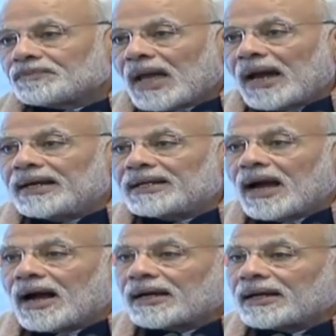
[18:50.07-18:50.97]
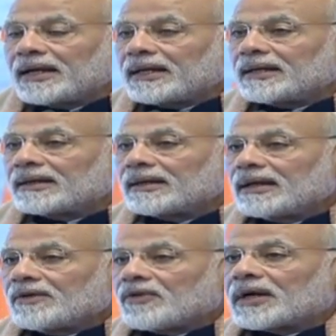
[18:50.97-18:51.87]
and is hungry
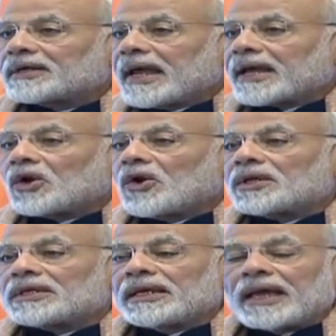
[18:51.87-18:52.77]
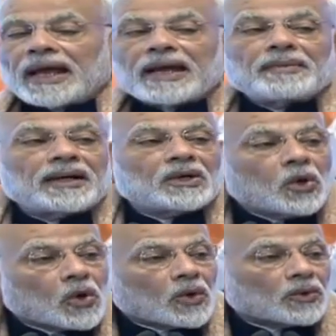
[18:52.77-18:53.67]
for technology-enabled
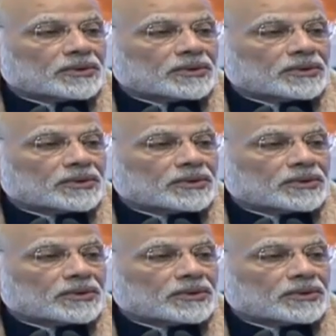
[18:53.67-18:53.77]
growth.